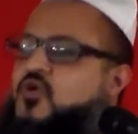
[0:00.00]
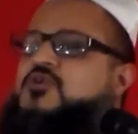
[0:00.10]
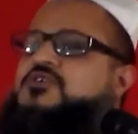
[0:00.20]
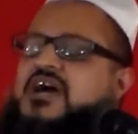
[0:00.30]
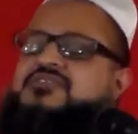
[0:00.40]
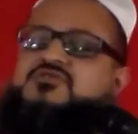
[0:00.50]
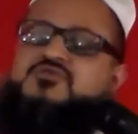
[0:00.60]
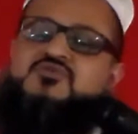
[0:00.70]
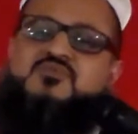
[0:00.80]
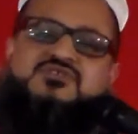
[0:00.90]
All you had to
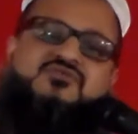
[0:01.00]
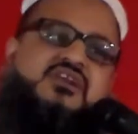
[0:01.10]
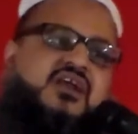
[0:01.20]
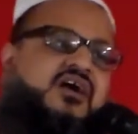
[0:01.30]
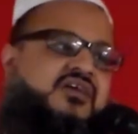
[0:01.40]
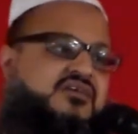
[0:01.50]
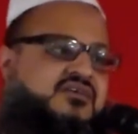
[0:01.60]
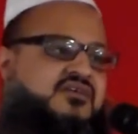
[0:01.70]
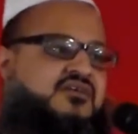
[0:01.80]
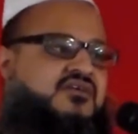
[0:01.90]
do was rely.
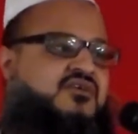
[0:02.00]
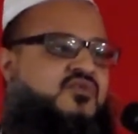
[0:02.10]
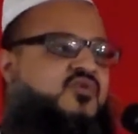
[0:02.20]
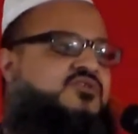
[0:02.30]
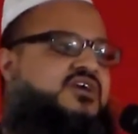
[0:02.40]
All